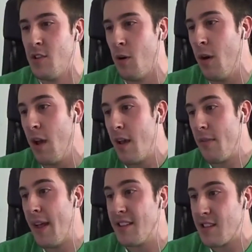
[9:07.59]
So
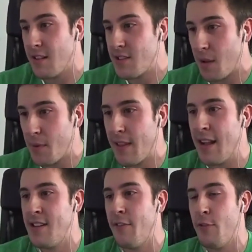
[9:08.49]
something
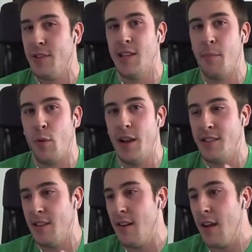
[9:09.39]
that definitely
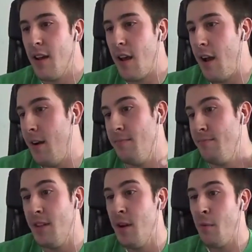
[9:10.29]
separates it.
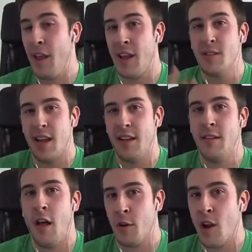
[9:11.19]
Like you
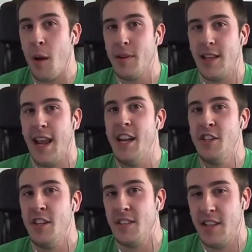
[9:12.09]
said, other companies like
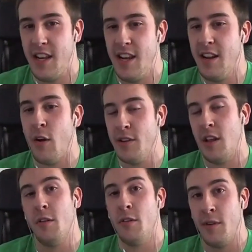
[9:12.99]
HTC and all
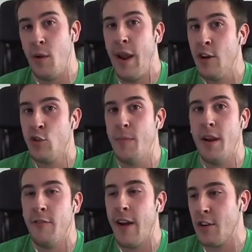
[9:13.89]
these other, Android
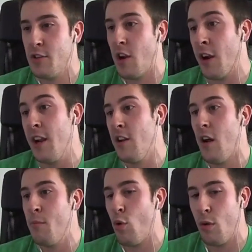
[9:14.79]
manufacturers are
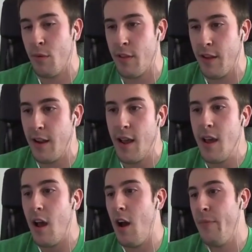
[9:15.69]
getting on board with it.
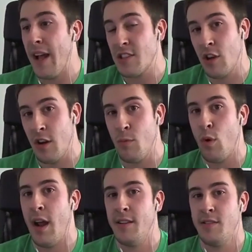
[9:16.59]
That's good.
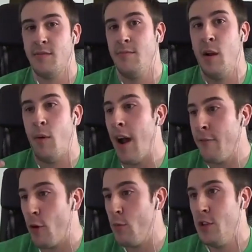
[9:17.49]
Whereas,
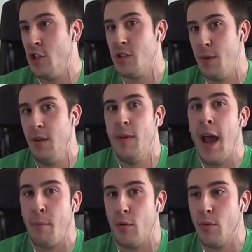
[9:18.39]
iPhone would just be
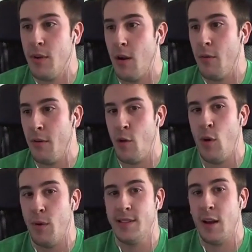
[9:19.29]
Apple. They're the
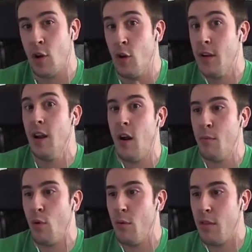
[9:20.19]
only ones that could get
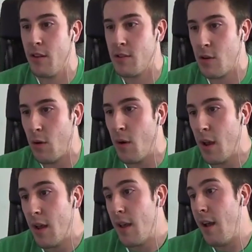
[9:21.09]
on board with it. So,
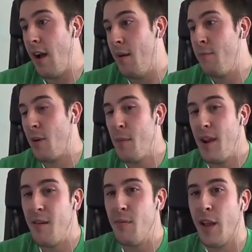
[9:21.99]
for
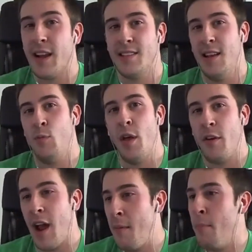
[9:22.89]
me, like I said,
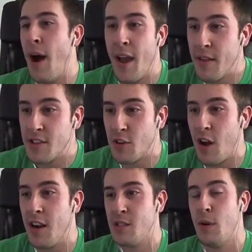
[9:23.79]
whether I'd buy this or
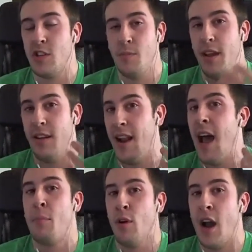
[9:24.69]
not, especially being an
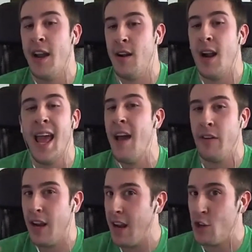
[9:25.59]
Apple guy, not
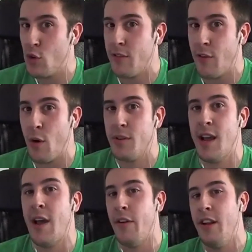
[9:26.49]
having an Android phone
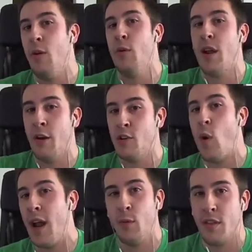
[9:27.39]
to have it,
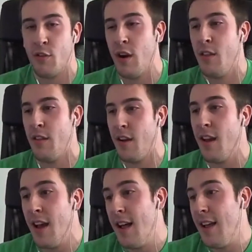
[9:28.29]
intertwine with or
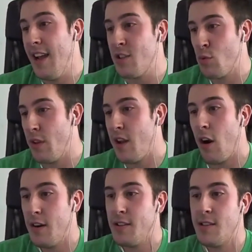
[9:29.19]
anything, it's really
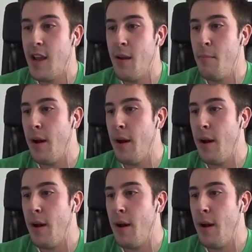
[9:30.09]
hard to say.